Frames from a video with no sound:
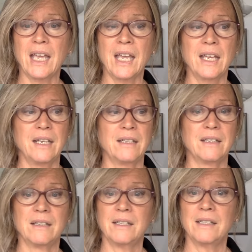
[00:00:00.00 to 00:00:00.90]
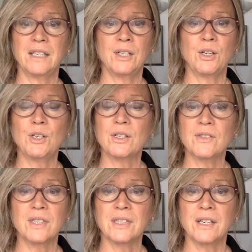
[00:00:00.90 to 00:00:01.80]
And, you can
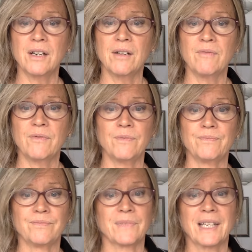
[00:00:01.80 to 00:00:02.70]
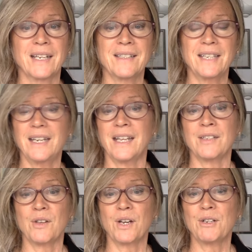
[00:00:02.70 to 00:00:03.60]
sit there, like I said, as
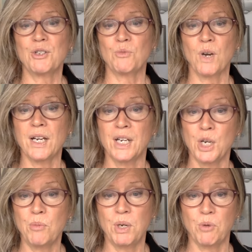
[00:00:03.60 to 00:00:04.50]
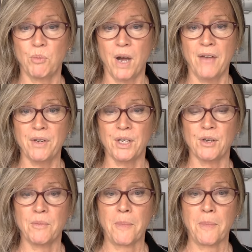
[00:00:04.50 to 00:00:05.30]
long as you want and nobody will bother you.